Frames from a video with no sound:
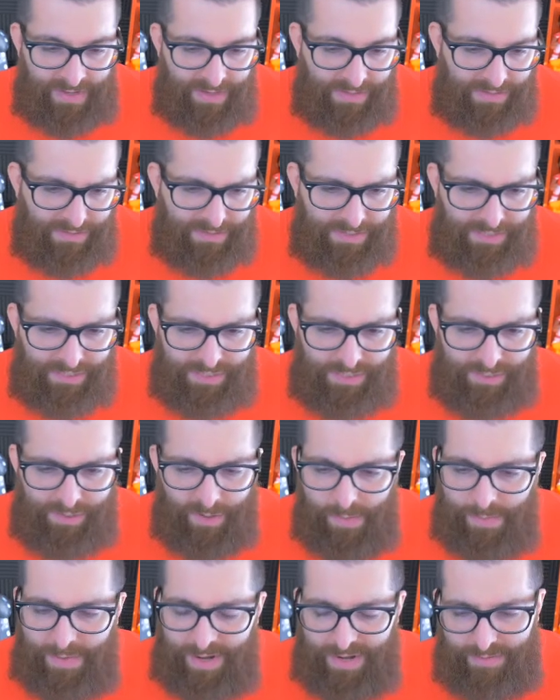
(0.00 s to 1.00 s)
So just
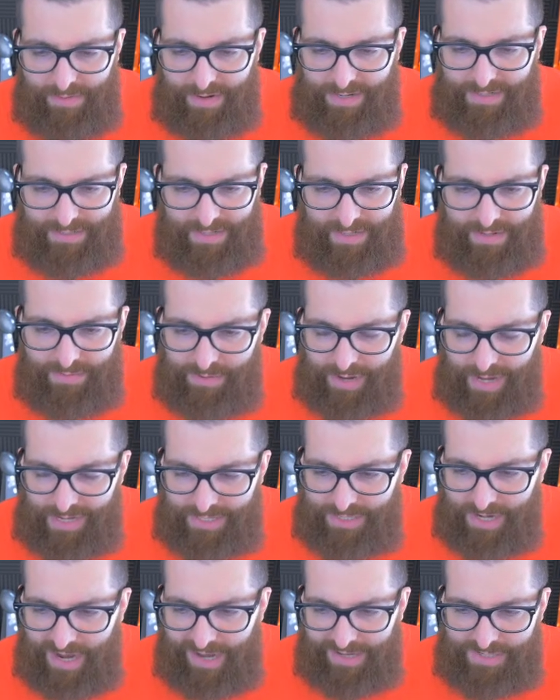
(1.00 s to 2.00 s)
so many reasons. Then we
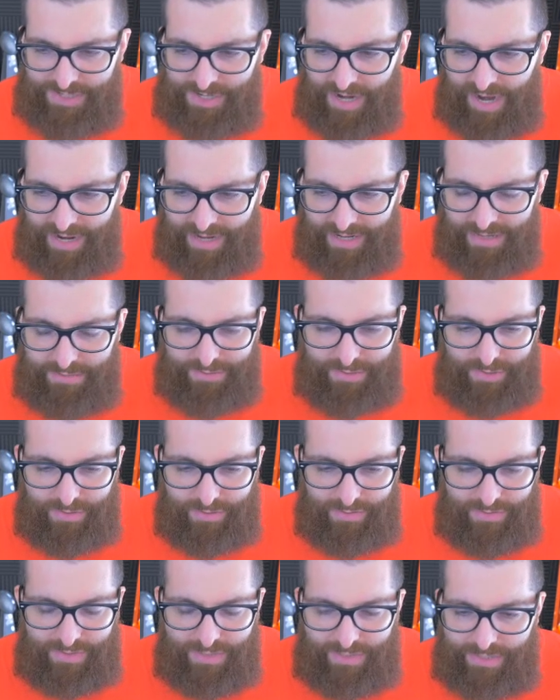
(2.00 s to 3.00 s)
got Josh Jacobs,
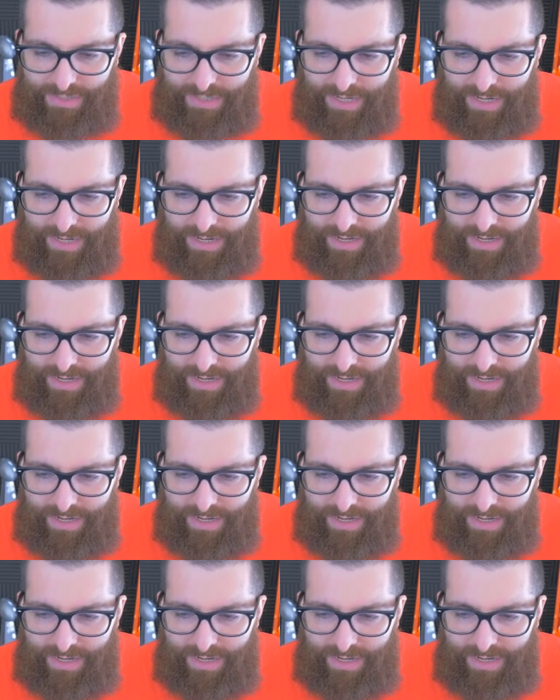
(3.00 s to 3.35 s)
who is